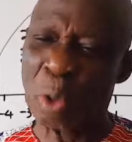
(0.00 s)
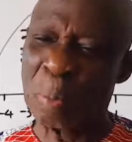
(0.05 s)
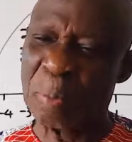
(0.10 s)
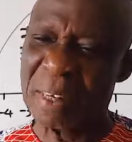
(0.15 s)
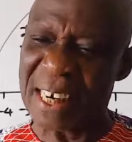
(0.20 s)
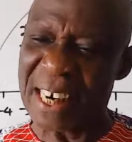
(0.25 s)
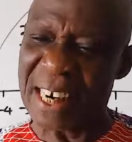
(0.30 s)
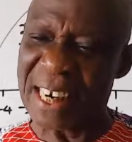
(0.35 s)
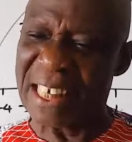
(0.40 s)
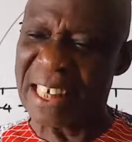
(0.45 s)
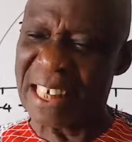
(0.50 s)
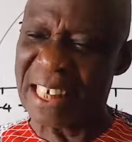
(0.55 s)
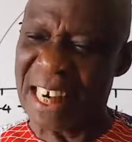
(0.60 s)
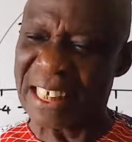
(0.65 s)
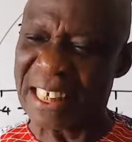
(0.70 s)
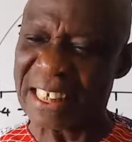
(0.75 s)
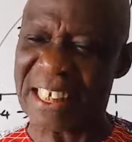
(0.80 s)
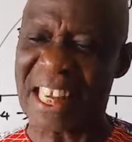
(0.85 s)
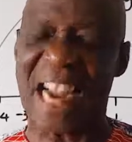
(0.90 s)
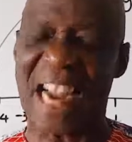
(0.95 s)
to be ready
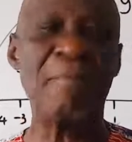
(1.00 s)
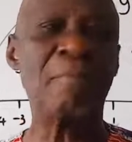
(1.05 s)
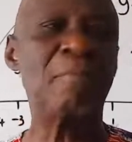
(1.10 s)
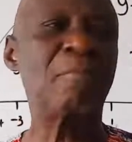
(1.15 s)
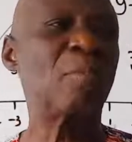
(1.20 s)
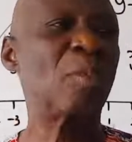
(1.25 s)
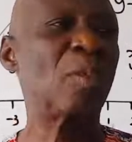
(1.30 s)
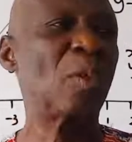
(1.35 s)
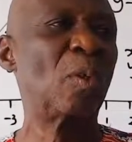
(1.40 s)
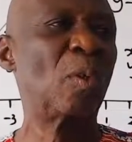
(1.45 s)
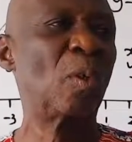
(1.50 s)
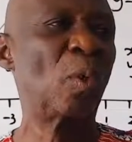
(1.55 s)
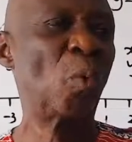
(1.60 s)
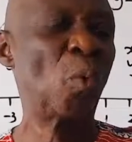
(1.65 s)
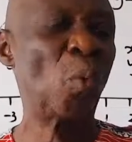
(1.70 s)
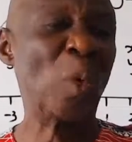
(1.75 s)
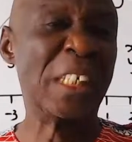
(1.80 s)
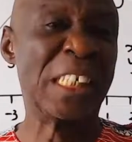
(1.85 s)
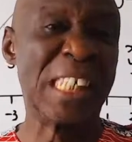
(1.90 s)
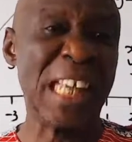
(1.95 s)
next time
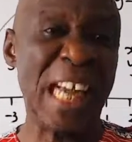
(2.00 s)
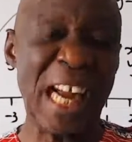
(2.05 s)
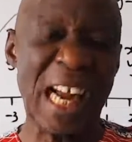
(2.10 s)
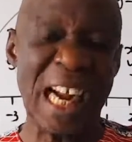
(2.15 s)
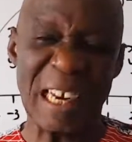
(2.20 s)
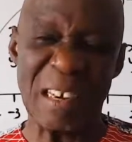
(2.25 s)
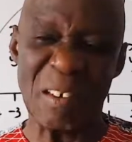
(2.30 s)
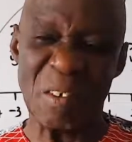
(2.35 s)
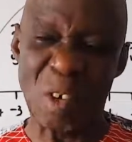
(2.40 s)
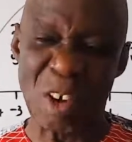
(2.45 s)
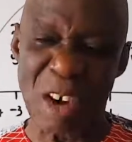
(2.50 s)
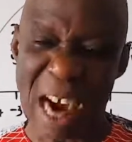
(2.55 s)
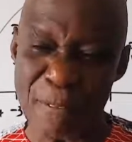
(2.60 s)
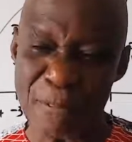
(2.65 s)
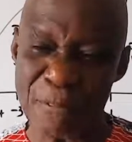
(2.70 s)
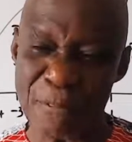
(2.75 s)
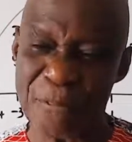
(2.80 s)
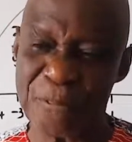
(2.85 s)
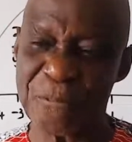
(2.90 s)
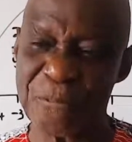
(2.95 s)
with your
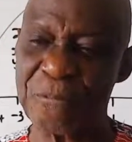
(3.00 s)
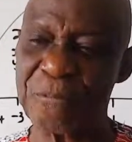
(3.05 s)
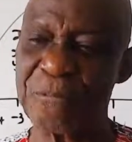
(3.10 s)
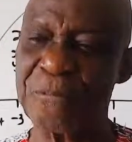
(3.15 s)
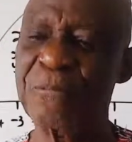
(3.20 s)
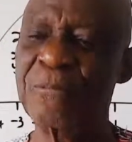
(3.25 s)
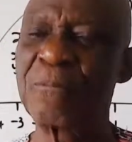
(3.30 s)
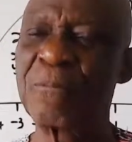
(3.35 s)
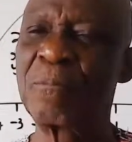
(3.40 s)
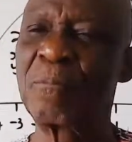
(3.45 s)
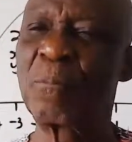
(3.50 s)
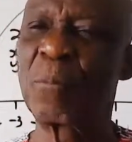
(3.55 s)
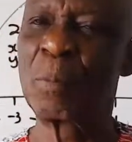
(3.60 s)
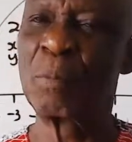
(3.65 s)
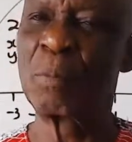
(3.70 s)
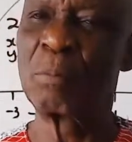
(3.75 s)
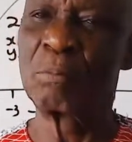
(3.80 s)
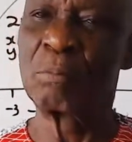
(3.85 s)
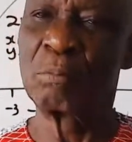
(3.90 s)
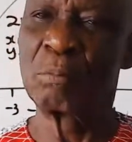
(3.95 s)
graph
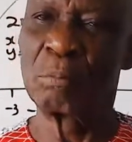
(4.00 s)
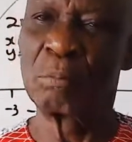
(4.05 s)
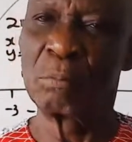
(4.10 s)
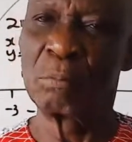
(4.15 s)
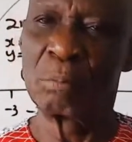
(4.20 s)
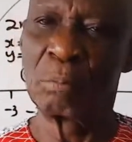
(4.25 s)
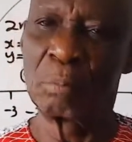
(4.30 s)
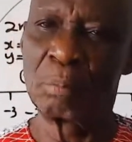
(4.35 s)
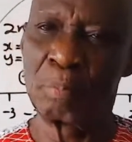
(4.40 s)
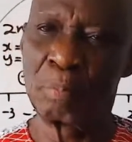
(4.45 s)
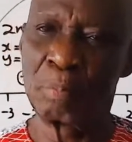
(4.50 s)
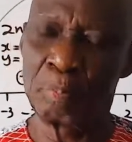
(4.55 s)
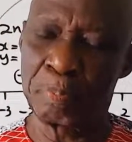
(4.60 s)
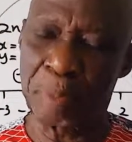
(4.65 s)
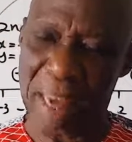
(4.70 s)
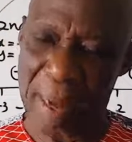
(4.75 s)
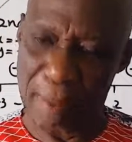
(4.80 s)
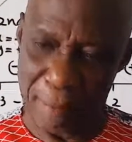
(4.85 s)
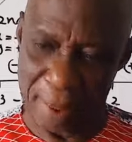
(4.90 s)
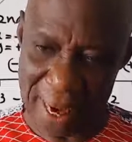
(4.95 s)

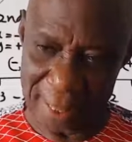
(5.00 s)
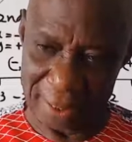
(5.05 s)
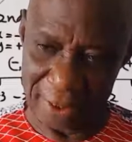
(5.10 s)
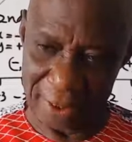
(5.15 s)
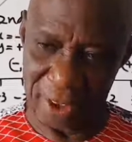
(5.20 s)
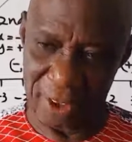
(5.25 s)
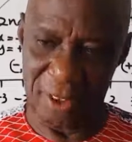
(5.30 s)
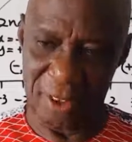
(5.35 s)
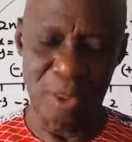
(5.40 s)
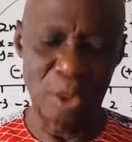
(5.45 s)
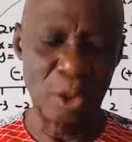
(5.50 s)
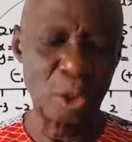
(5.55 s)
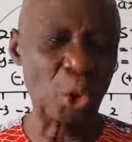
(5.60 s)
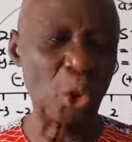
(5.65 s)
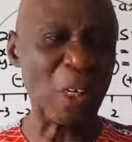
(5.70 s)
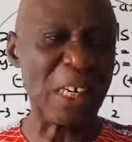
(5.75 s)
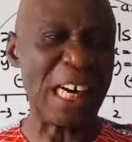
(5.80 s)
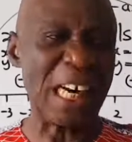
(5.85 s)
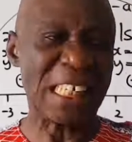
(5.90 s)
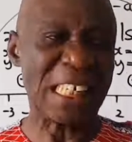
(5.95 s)
papers.
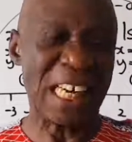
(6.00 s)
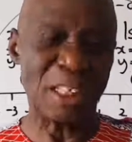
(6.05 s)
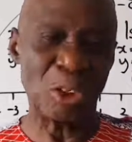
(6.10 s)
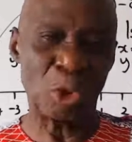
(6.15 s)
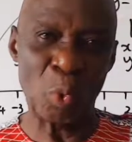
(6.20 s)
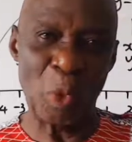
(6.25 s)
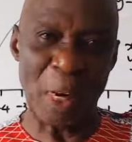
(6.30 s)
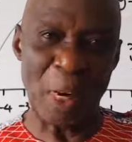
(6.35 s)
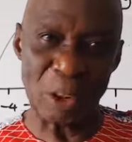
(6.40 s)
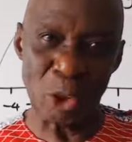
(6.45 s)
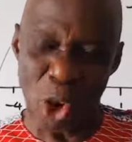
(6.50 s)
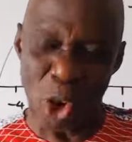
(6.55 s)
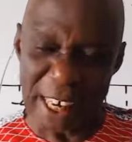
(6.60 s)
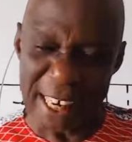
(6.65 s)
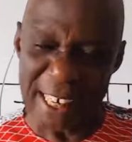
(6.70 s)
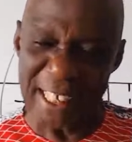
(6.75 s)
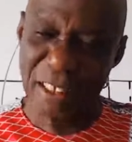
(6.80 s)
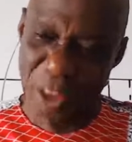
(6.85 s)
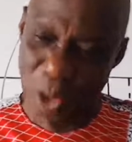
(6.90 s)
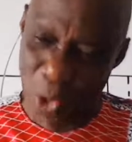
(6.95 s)
So that as we are
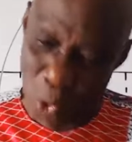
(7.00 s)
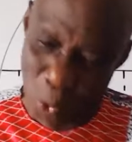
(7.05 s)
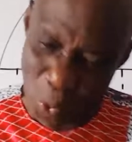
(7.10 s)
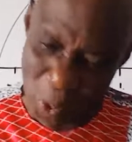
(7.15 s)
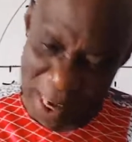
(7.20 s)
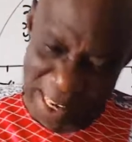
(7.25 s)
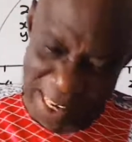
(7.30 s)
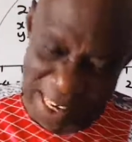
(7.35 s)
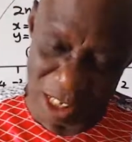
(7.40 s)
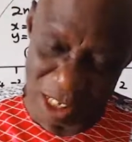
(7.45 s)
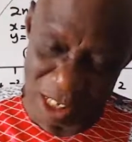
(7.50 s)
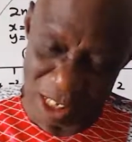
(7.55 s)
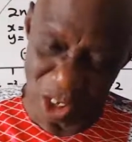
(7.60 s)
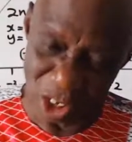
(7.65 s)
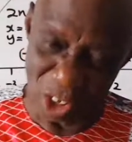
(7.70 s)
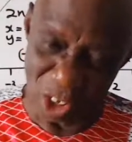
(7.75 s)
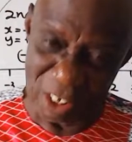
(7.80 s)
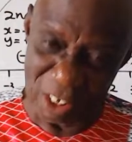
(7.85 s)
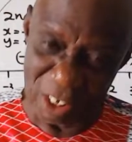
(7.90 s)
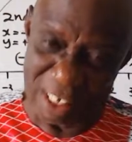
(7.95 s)
talking, you are
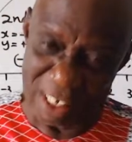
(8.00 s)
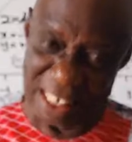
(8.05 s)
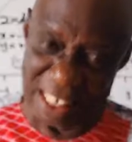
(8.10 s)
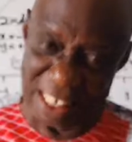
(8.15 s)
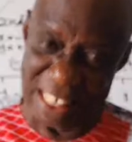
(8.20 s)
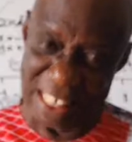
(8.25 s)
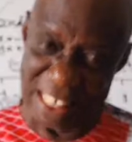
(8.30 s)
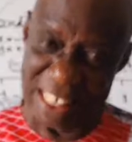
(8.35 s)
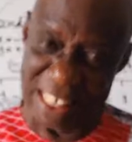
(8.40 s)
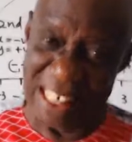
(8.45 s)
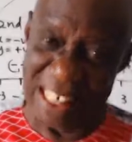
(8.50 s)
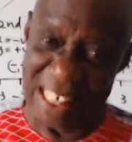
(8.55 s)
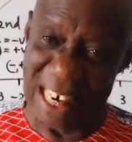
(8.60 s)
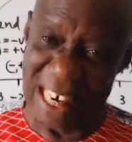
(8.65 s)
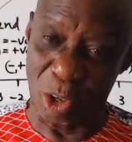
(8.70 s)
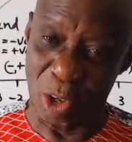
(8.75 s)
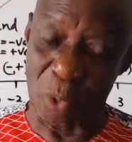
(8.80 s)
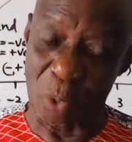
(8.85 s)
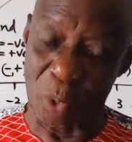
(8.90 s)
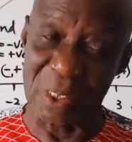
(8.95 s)
recording your own.
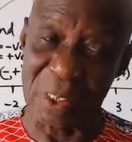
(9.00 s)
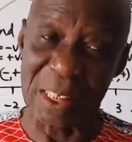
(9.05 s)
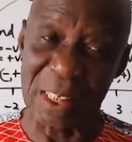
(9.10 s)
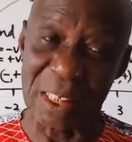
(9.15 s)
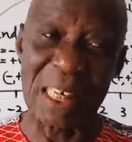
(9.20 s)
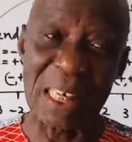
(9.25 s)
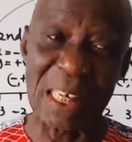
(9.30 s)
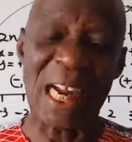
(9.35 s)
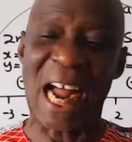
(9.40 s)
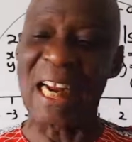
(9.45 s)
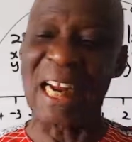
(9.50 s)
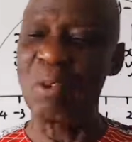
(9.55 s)
And what we